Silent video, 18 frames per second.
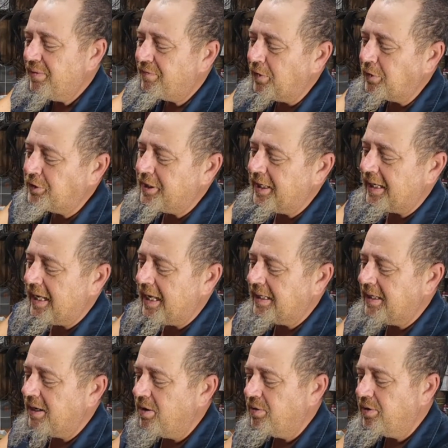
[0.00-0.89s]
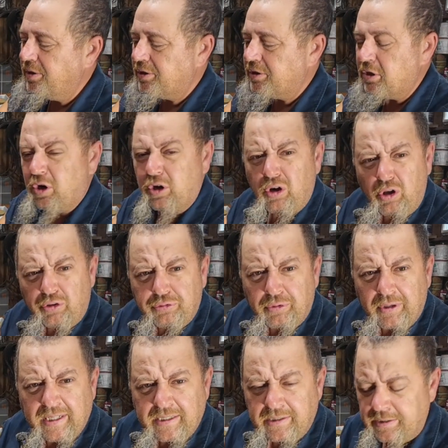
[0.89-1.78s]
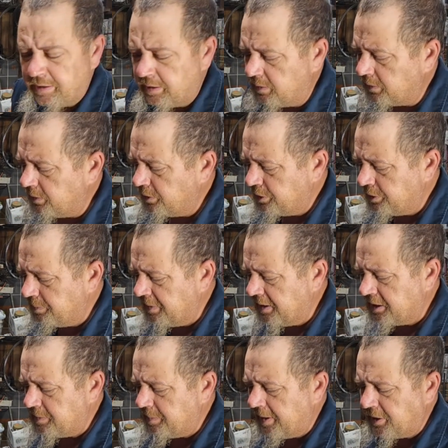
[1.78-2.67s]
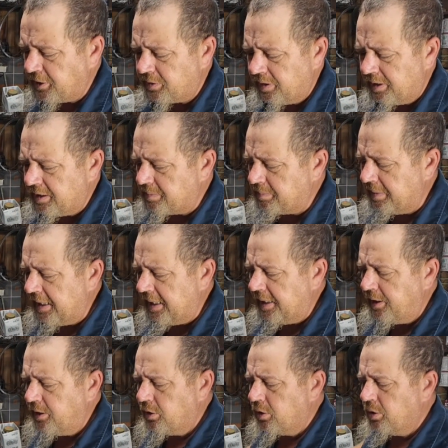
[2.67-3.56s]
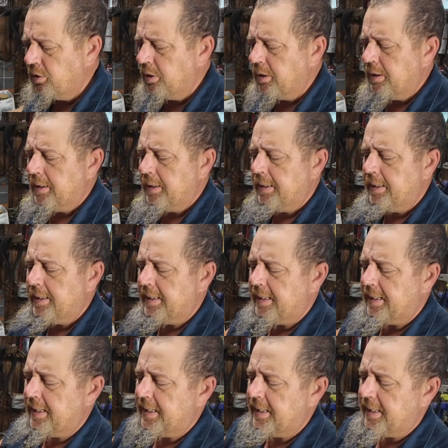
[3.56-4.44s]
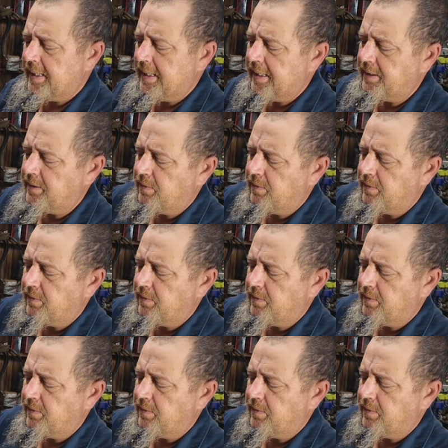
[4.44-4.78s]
First thing I noticed on all three of the cylinders, but especially this Meteor, I